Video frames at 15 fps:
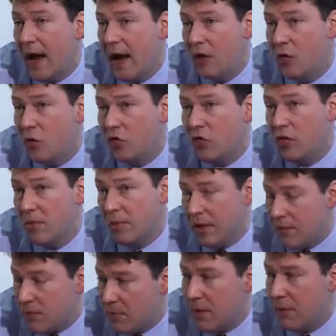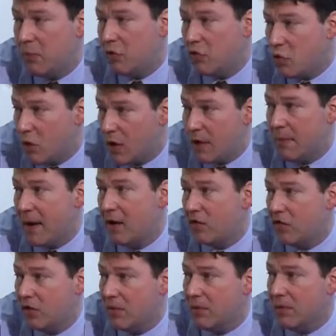and also the belief that people were talking
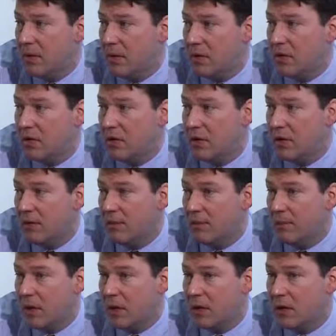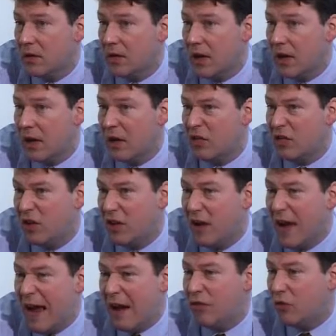about him, and
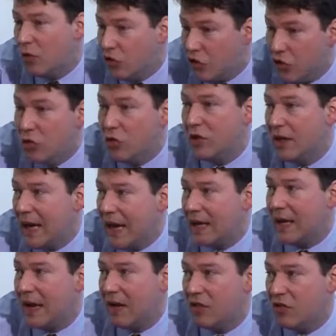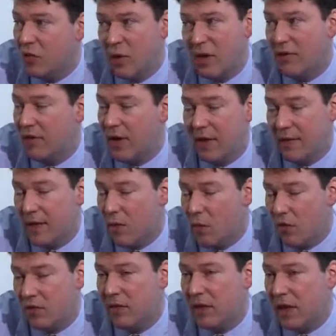actually everyone knew that he had cancer when in fact
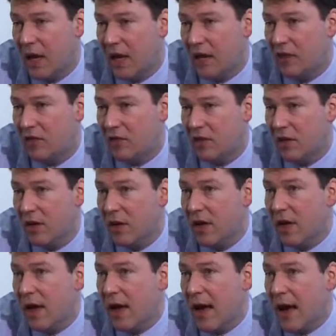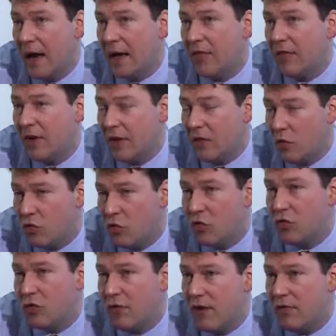that wasn't the case. And I think there was
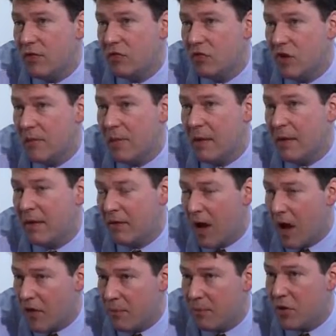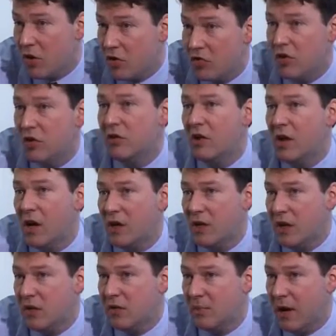also reference to him having other persecutory
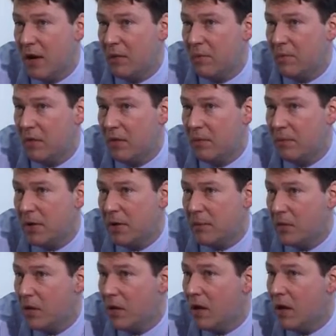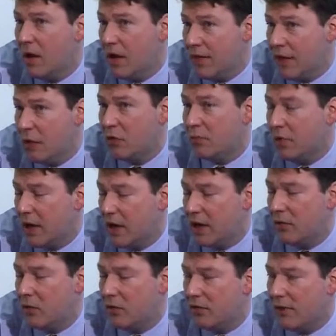ideas about people. I think it was breaking into